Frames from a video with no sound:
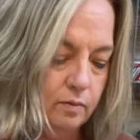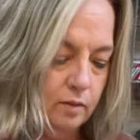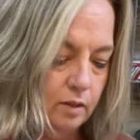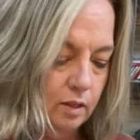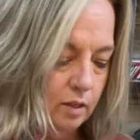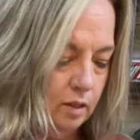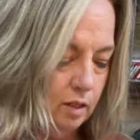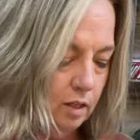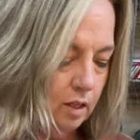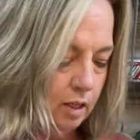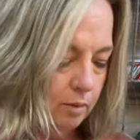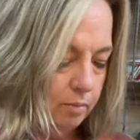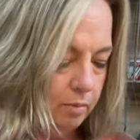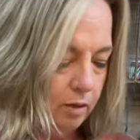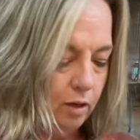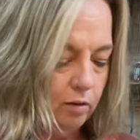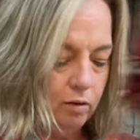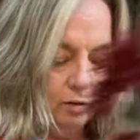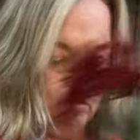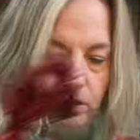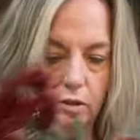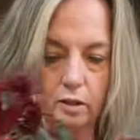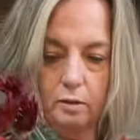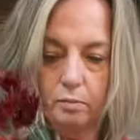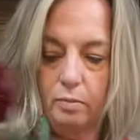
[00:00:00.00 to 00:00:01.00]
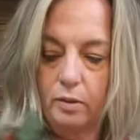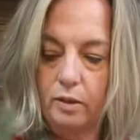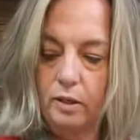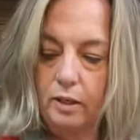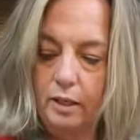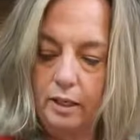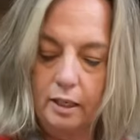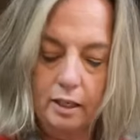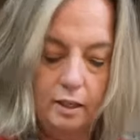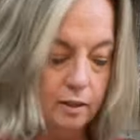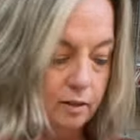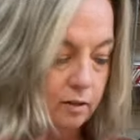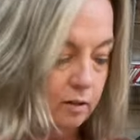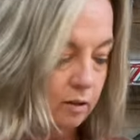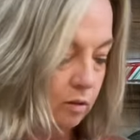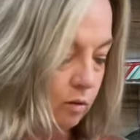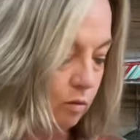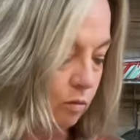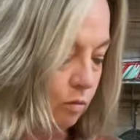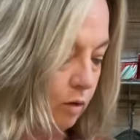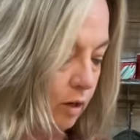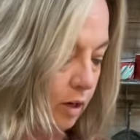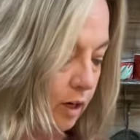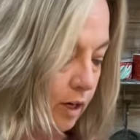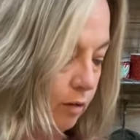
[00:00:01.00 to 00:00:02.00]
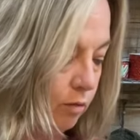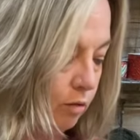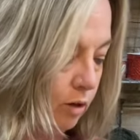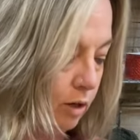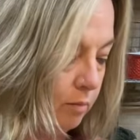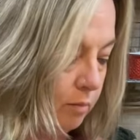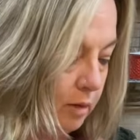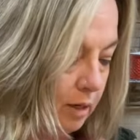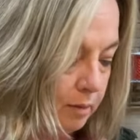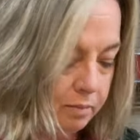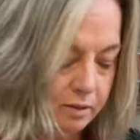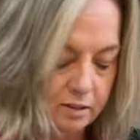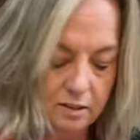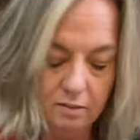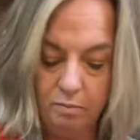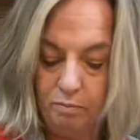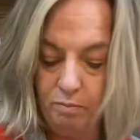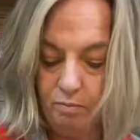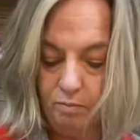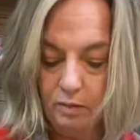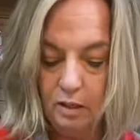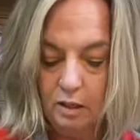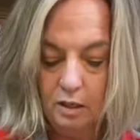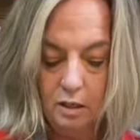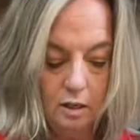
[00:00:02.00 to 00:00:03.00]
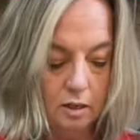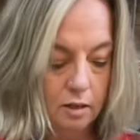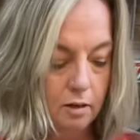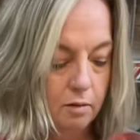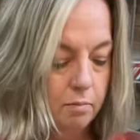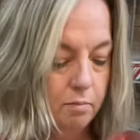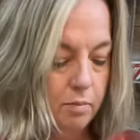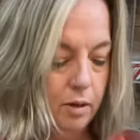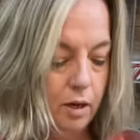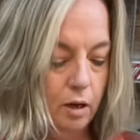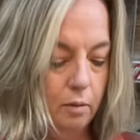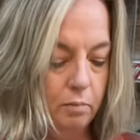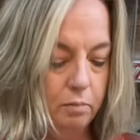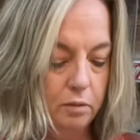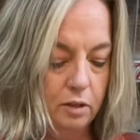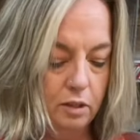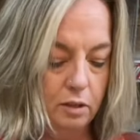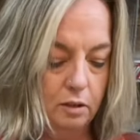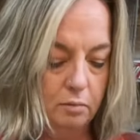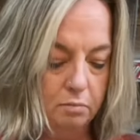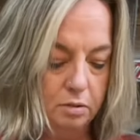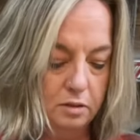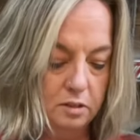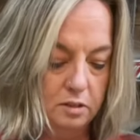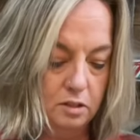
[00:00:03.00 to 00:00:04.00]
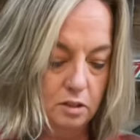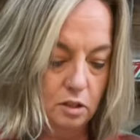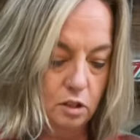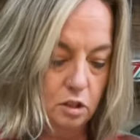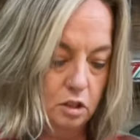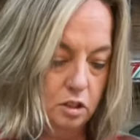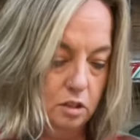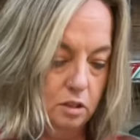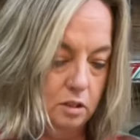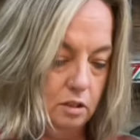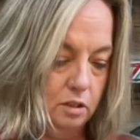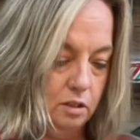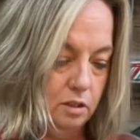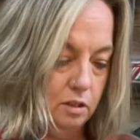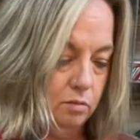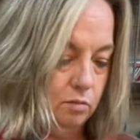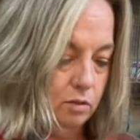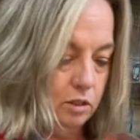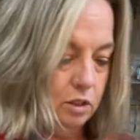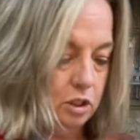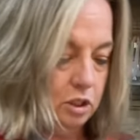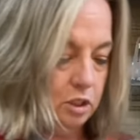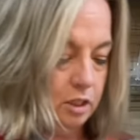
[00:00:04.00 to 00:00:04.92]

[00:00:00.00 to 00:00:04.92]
I probably want to put in where I want my pumpkin positioned, which